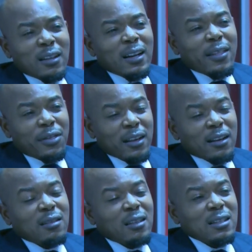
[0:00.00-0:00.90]
I
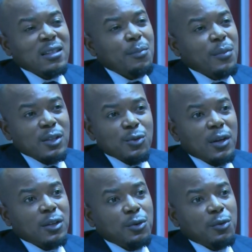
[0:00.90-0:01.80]
think that's the best
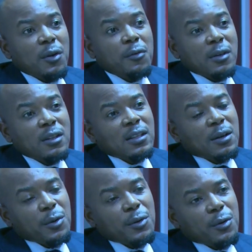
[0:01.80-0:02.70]
way to go if you're an
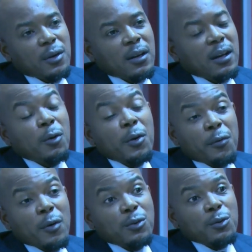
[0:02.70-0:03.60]
entrepreneur or if
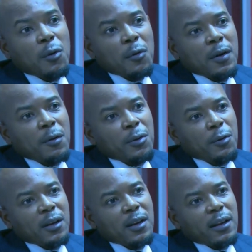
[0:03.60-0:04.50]
you want to go far with
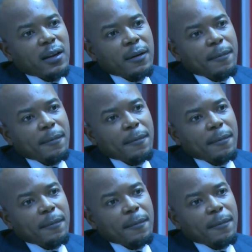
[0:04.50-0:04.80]
your career.